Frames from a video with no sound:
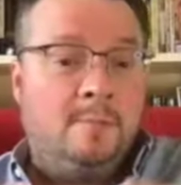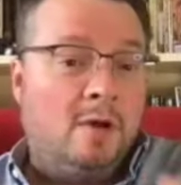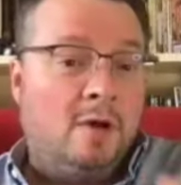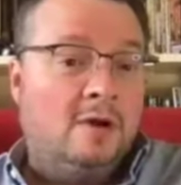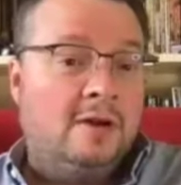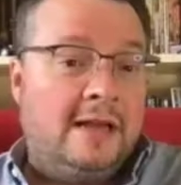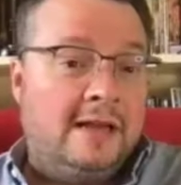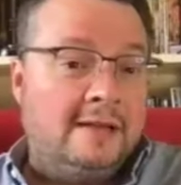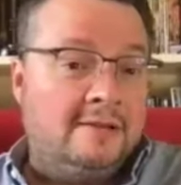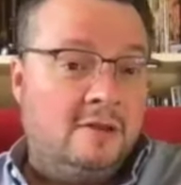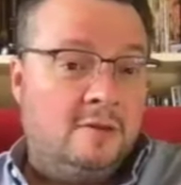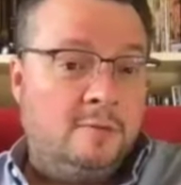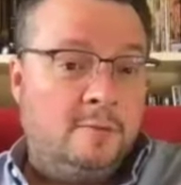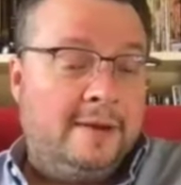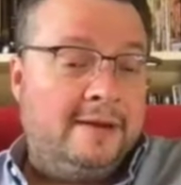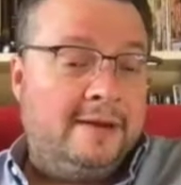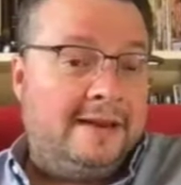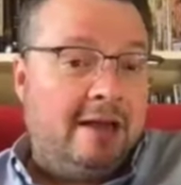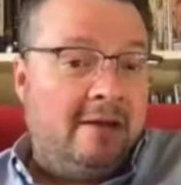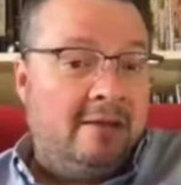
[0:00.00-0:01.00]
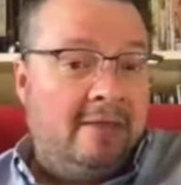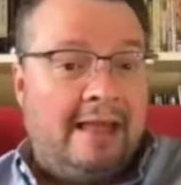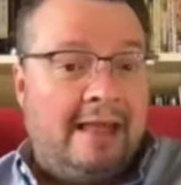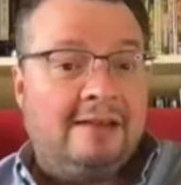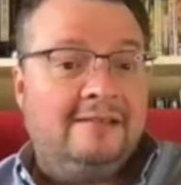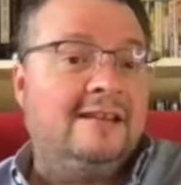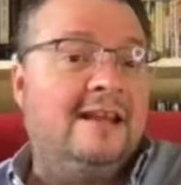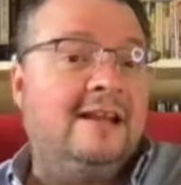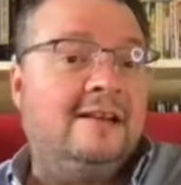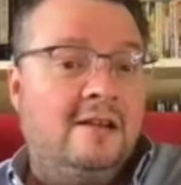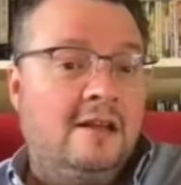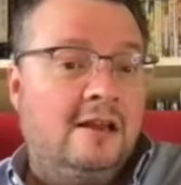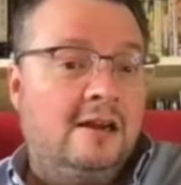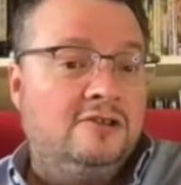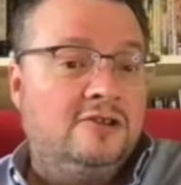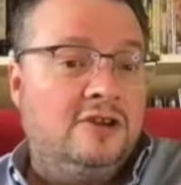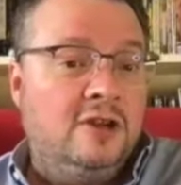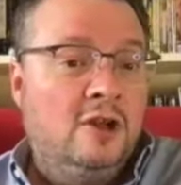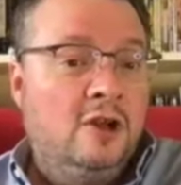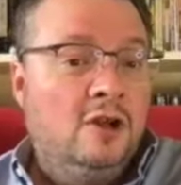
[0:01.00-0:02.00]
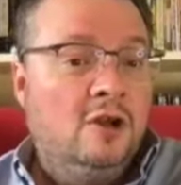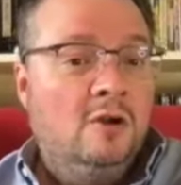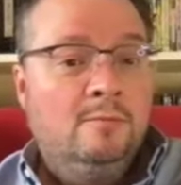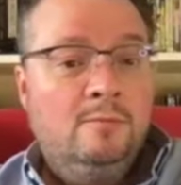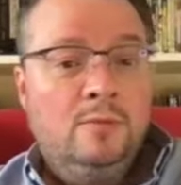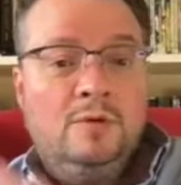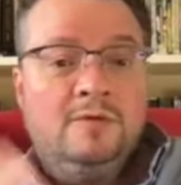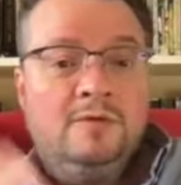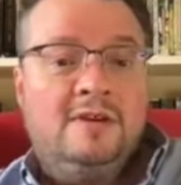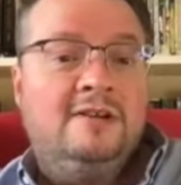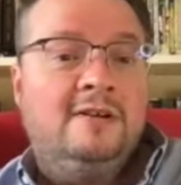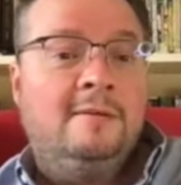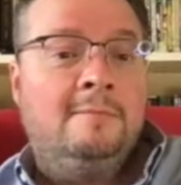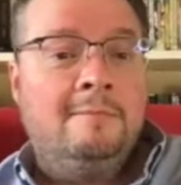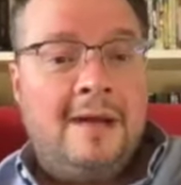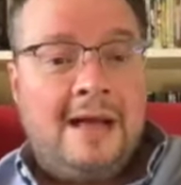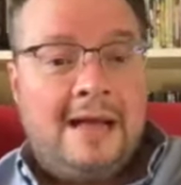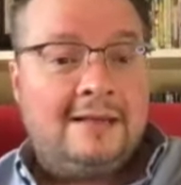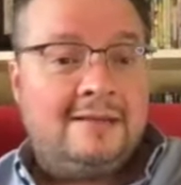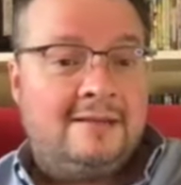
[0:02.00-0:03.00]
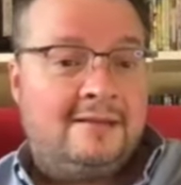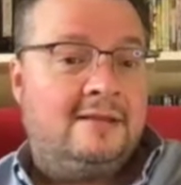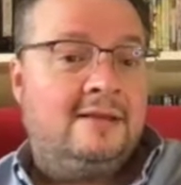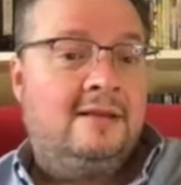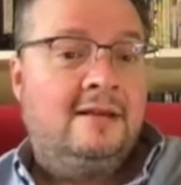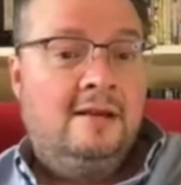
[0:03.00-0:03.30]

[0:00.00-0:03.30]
podcast is about how that technology moved into mass